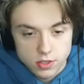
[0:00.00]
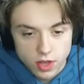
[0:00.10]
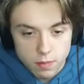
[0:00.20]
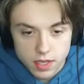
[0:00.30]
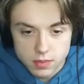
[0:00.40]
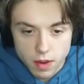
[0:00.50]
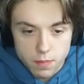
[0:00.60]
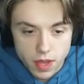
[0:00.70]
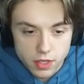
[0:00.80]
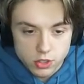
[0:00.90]
So that means my
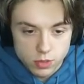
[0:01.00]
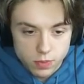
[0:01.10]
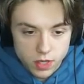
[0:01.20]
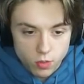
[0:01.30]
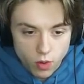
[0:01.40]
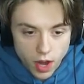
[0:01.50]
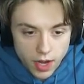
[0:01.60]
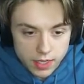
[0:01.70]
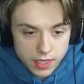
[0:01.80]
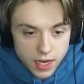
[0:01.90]
base should be
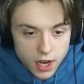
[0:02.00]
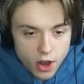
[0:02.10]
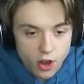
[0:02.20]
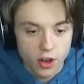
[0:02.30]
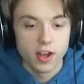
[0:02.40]
right here.